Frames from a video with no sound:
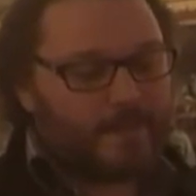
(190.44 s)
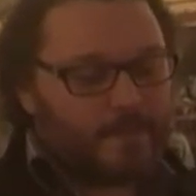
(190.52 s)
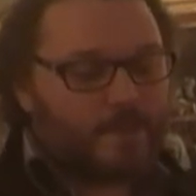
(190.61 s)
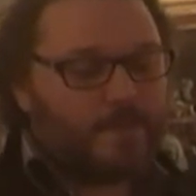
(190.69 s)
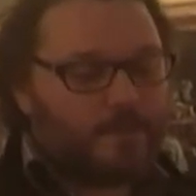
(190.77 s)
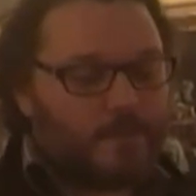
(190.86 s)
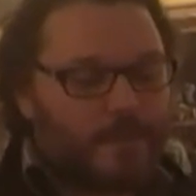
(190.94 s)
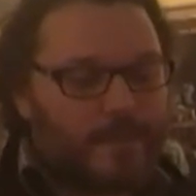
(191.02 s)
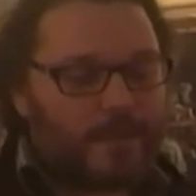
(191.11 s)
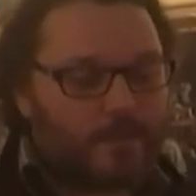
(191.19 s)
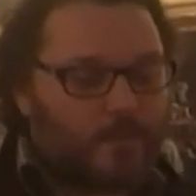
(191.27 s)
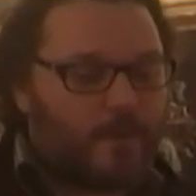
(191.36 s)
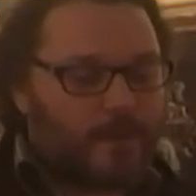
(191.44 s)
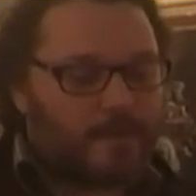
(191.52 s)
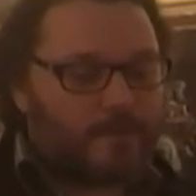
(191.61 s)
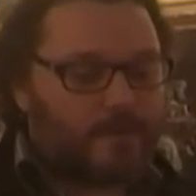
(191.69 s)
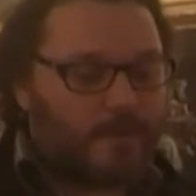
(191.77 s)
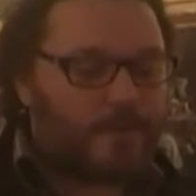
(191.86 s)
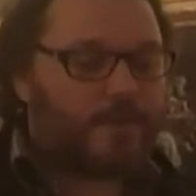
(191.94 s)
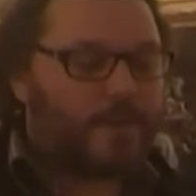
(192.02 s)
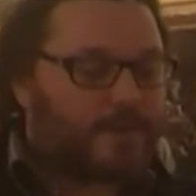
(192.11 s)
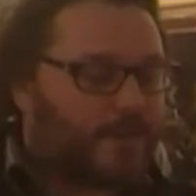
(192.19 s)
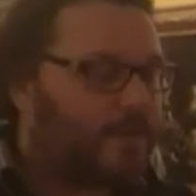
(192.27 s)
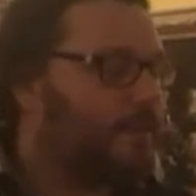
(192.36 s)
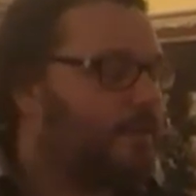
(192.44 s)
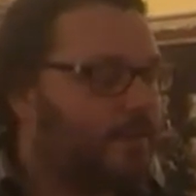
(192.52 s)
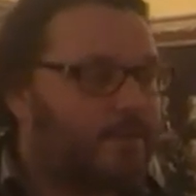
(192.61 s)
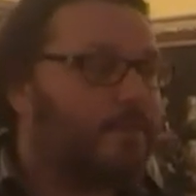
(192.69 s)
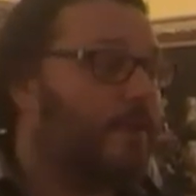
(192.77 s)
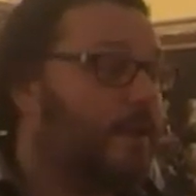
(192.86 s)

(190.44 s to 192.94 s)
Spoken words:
seems to relate quite interestingly to